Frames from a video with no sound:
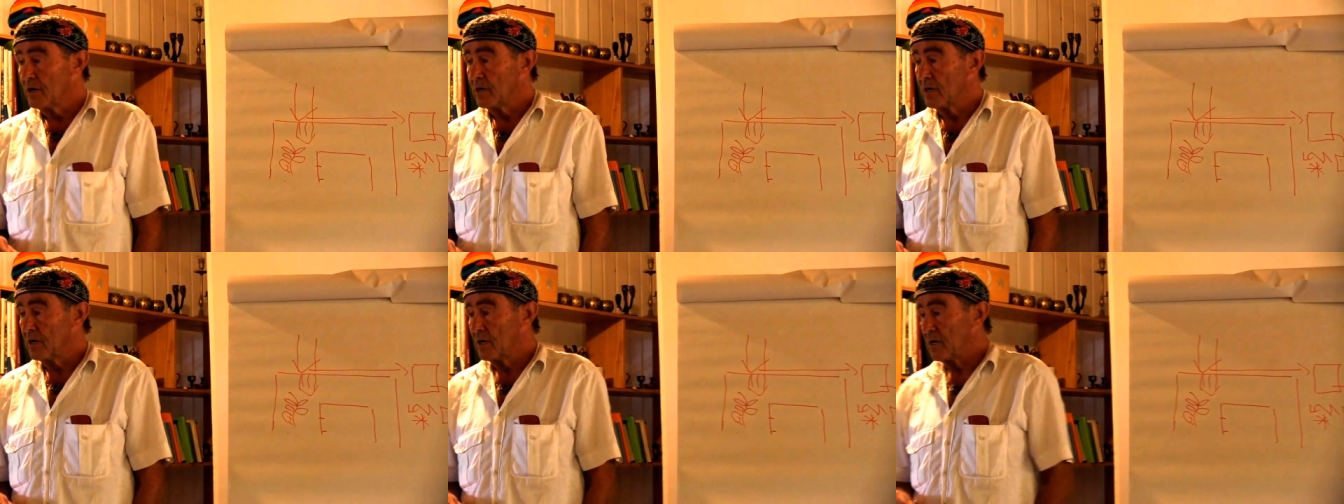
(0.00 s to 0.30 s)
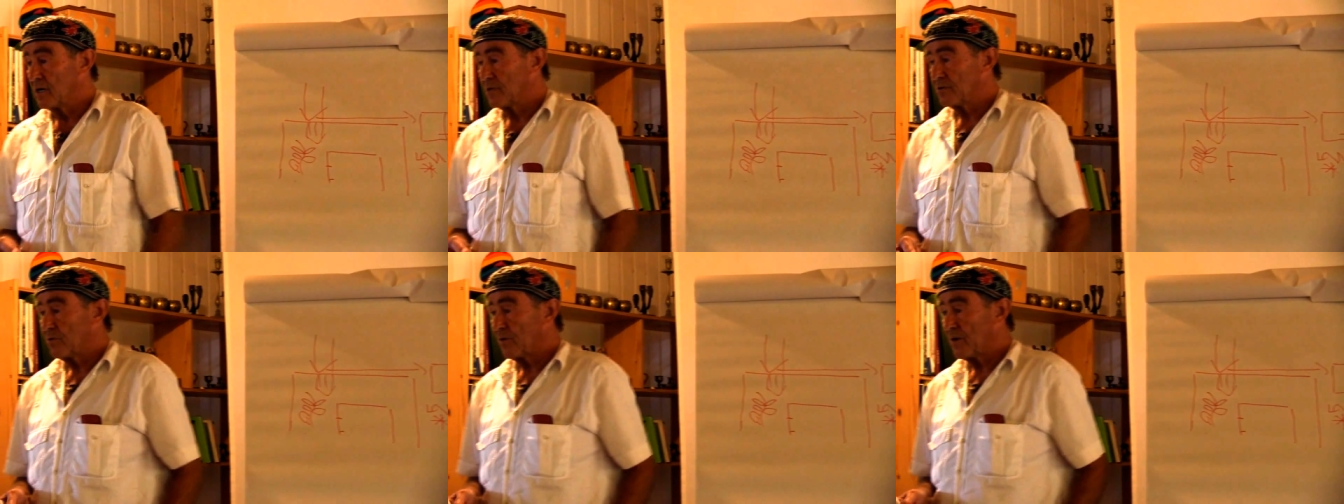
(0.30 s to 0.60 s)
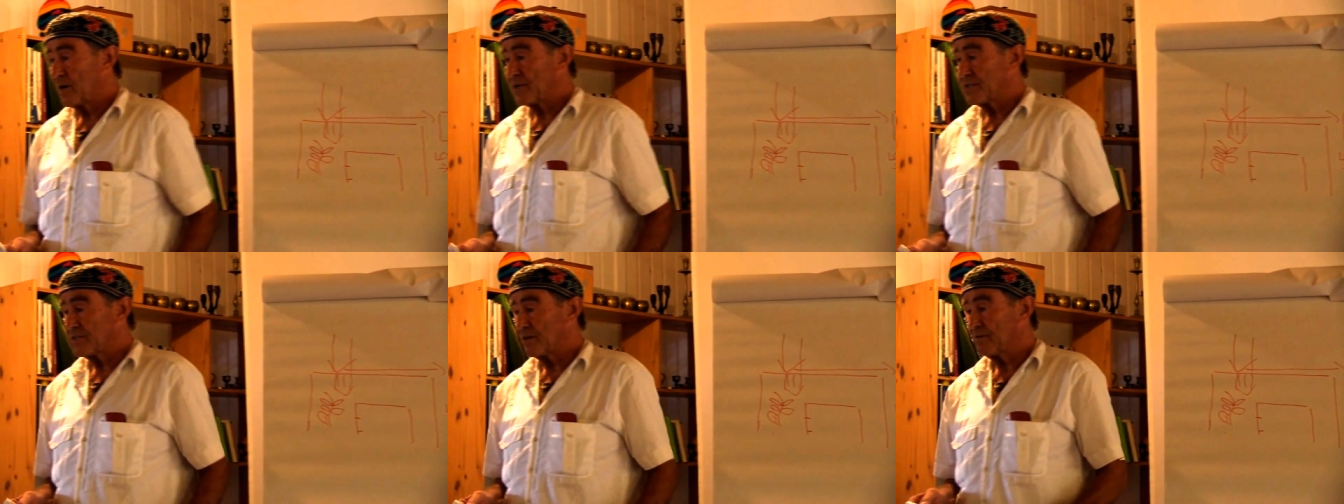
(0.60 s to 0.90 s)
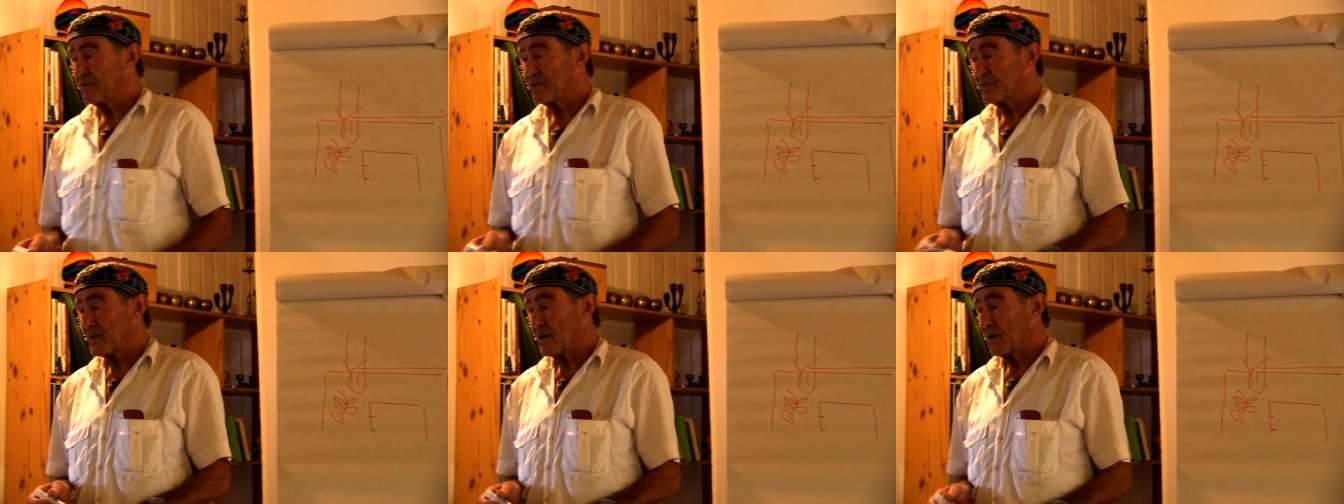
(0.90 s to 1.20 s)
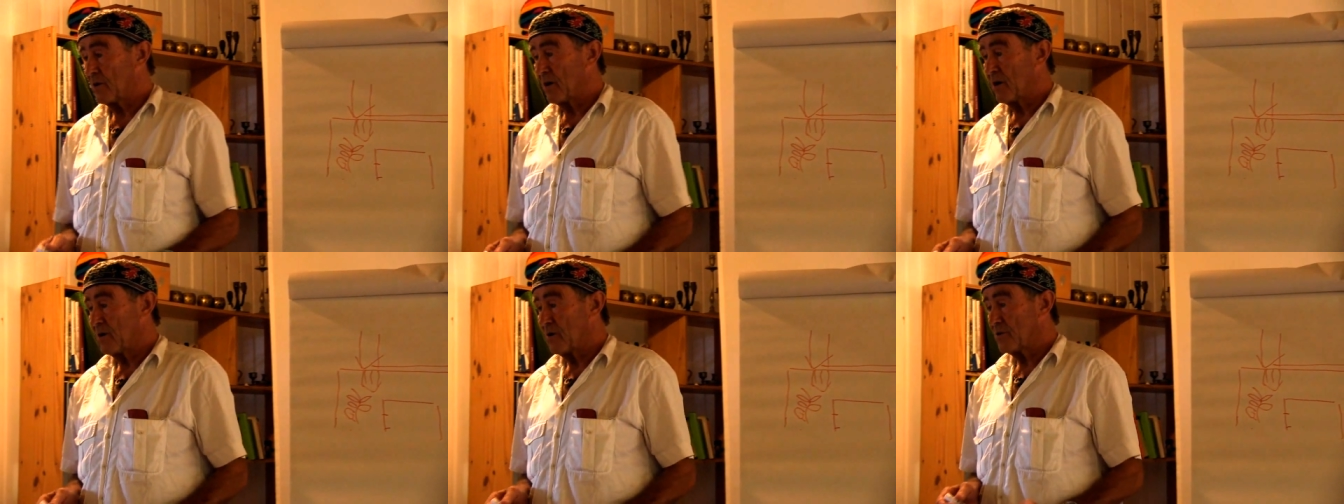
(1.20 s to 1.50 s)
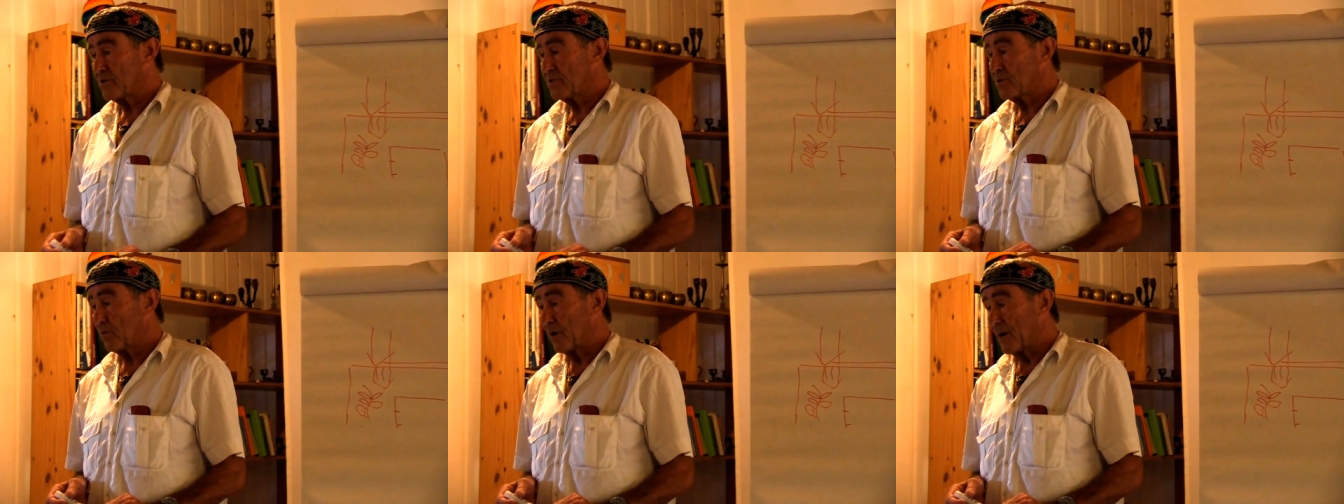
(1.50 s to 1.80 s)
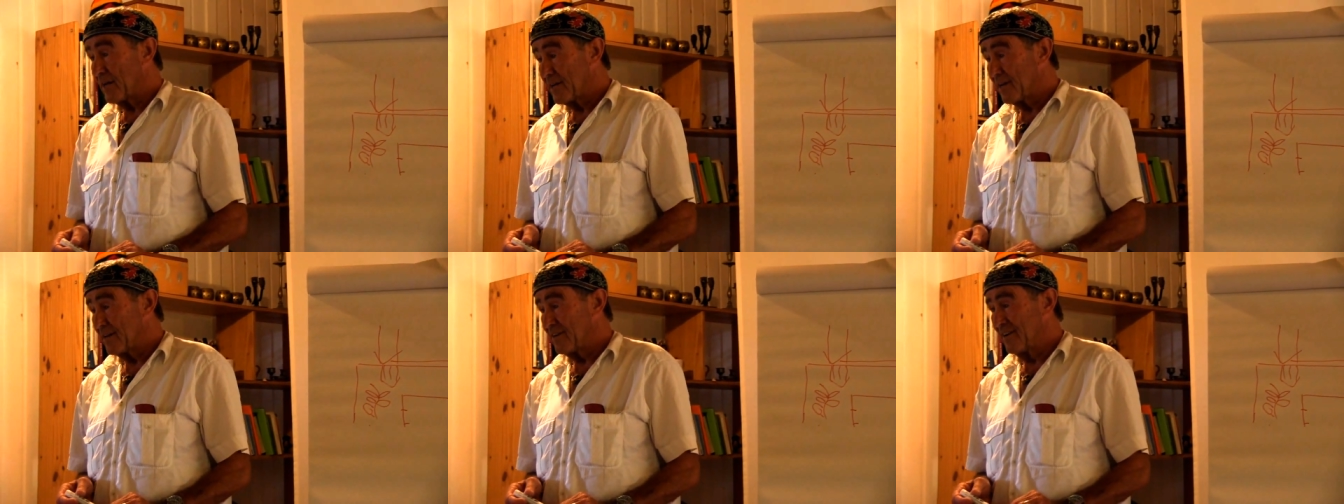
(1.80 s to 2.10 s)
together with our
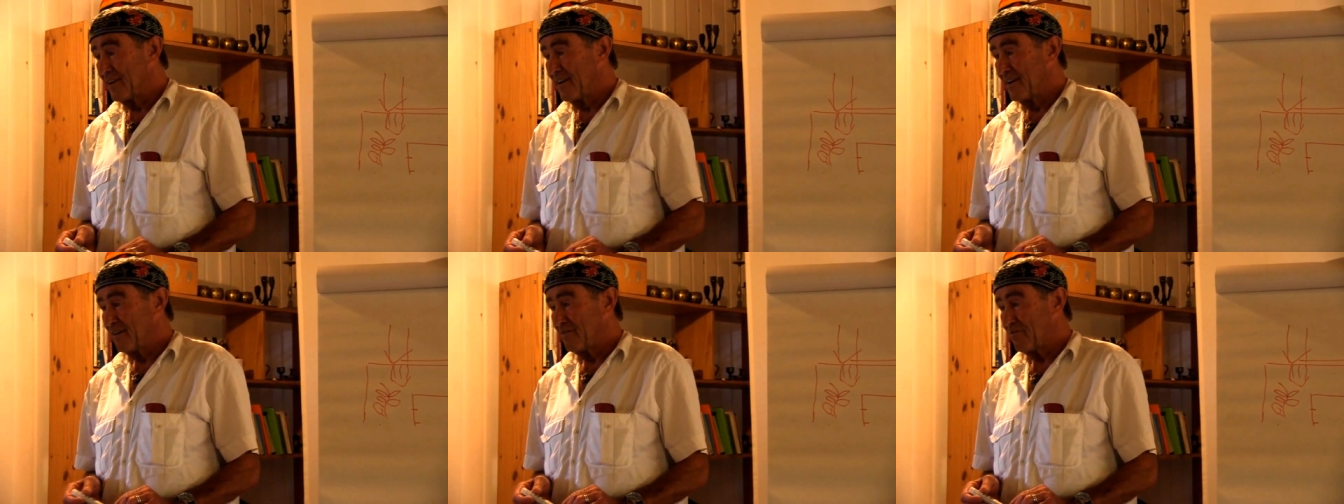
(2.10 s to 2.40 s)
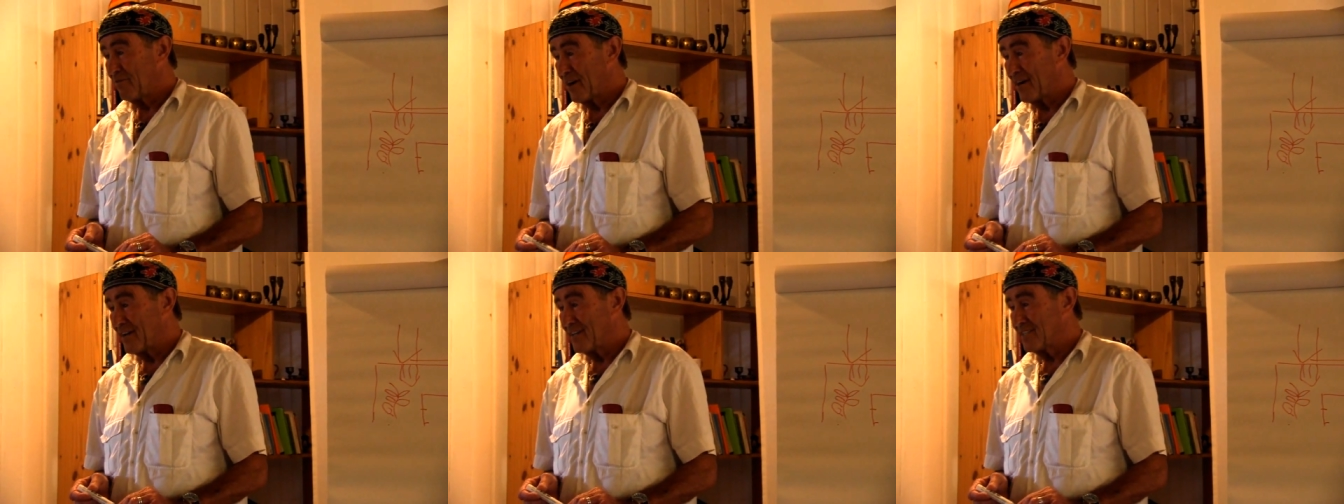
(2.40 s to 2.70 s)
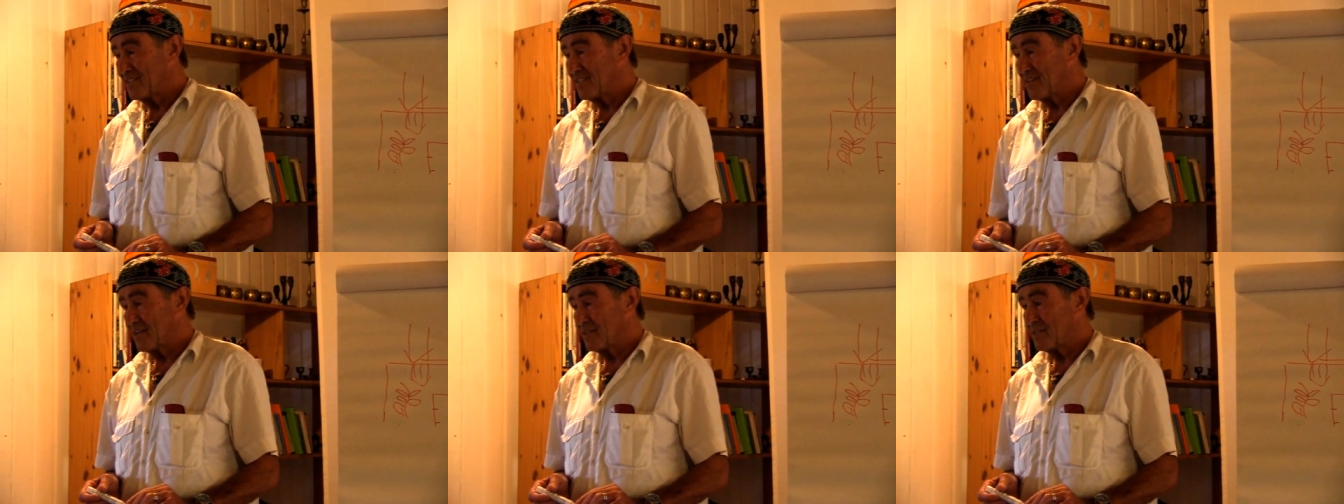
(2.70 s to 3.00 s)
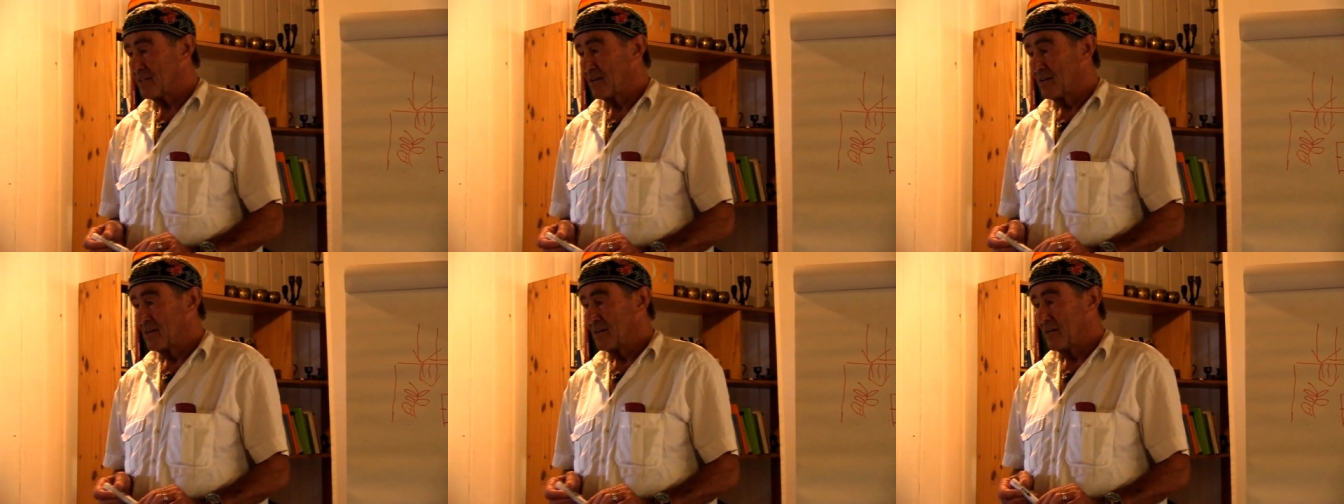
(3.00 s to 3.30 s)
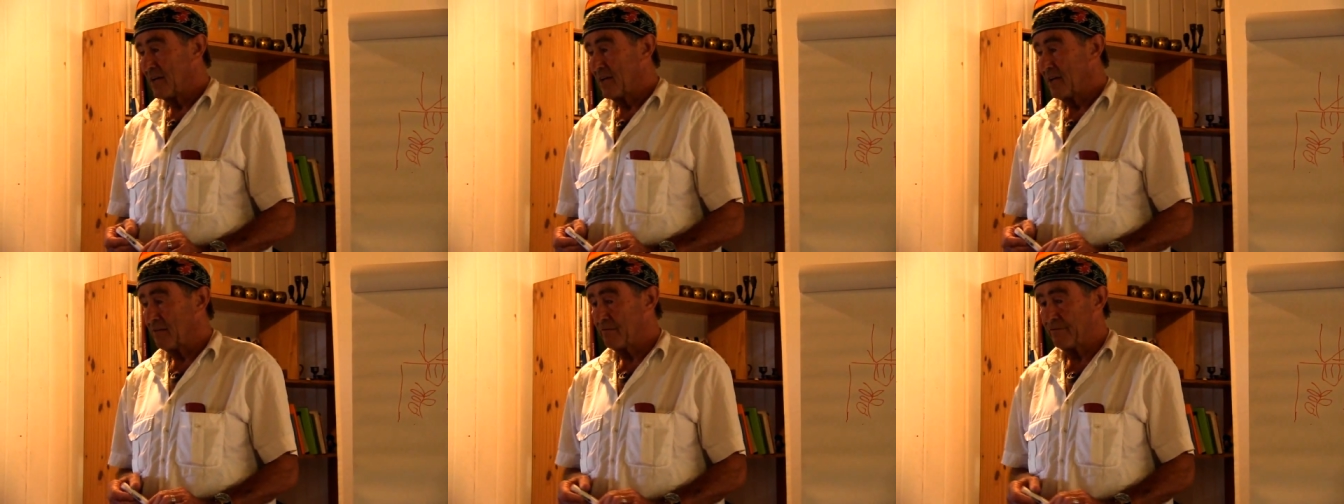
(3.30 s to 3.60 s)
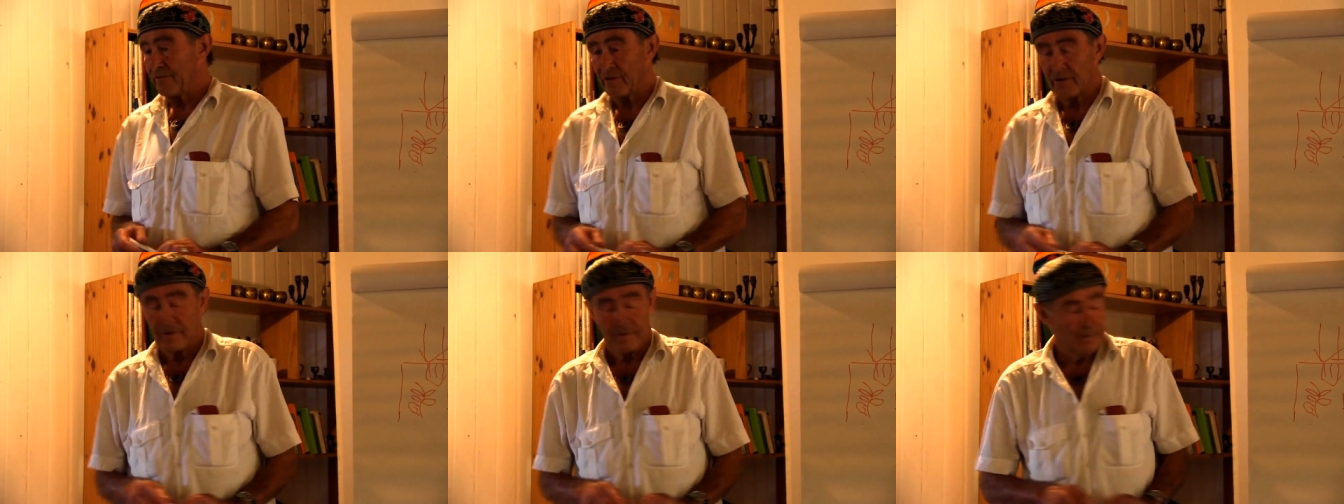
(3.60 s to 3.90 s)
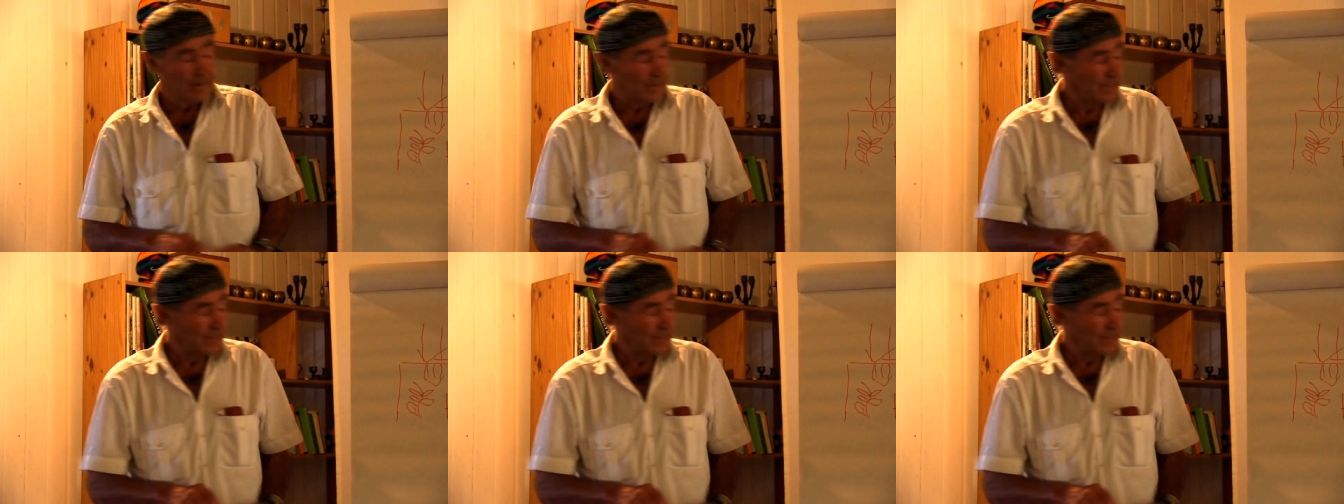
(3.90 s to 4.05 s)
Australian friends, that if